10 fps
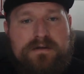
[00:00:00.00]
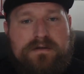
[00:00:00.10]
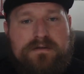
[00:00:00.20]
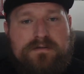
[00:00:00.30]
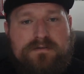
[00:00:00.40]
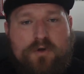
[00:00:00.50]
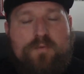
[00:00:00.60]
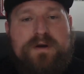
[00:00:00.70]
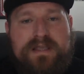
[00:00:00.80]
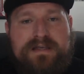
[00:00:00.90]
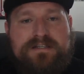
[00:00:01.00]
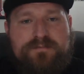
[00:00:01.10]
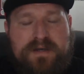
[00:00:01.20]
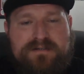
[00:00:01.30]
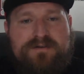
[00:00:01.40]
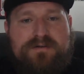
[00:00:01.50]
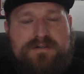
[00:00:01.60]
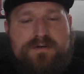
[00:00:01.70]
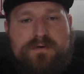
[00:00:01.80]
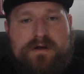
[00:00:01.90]
Nobody expects you to
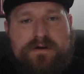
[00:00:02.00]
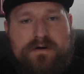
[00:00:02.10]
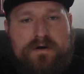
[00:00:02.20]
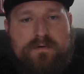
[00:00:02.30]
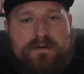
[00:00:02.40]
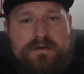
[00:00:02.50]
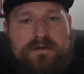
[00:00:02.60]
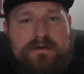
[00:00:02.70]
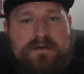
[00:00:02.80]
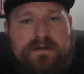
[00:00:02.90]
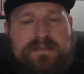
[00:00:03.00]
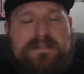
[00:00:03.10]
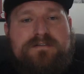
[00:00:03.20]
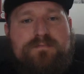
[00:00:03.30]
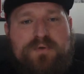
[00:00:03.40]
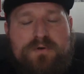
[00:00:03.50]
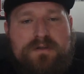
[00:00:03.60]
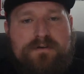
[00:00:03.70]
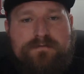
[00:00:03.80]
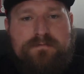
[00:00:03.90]
do it on your own. And that's the beauty
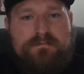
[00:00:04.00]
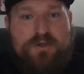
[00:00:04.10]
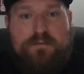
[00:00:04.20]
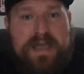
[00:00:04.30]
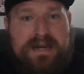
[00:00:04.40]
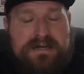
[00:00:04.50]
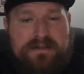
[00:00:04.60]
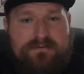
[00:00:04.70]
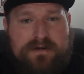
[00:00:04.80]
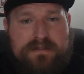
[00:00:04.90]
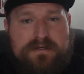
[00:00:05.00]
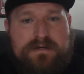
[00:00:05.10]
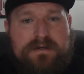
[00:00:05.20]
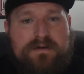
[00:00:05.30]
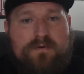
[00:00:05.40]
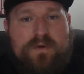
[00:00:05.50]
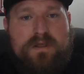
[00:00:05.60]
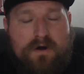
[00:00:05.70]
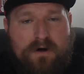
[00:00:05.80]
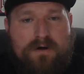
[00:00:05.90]
of humanity, really. We
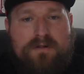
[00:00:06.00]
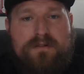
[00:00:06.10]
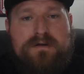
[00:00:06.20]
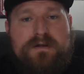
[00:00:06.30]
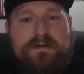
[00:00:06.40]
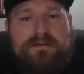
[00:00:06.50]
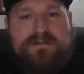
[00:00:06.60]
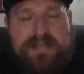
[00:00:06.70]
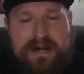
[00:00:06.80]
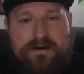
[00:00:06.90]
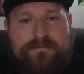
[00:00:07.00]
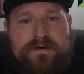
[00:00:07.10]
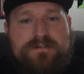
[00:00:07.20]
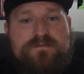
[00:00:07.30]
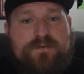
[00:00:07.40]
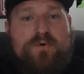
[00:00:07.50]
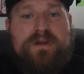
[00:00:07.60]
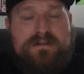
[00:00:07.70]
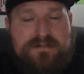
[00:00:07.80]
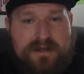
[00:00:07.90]
all sacrifice for
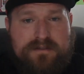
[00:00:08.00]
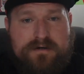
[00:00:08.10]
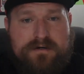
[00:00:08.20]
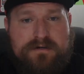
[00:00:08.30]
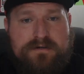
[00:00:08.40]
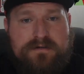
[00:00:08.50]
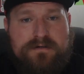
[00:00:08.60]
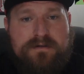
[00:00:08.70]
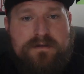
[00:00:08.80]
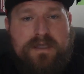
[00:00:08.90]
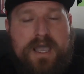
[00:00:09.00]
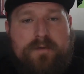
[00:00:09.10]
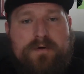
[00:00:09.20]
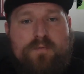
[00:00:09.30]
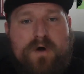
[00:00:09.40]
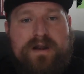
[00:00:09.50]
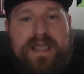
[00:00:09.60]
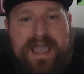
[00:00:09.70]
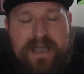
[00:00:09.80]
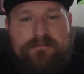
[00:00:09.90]
each other, and we want
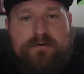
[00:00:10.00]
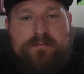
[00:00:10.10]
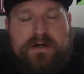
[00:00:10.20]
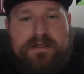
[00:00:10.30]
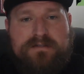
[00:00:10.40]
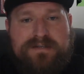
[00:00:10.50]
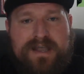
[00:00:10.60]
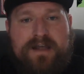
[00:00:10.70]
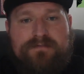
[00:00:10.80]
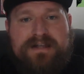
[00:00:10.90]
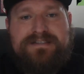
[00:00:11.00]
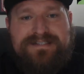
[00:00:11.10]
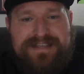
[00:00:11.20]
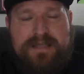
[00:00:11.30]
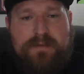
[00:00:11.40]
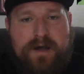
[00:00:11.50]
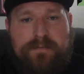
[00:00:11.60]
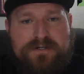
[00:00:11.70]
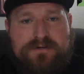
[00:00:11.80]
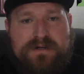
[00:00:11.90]
everybody to have that same
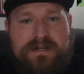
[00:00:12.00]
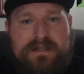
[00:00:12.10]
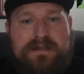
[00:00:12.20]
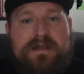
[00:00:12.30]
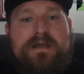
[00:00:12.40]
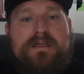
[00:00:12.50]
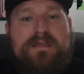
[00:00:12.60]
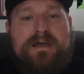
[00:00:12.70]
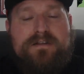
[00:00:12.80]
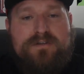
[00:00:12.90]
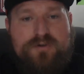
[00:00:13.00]
opportunity that you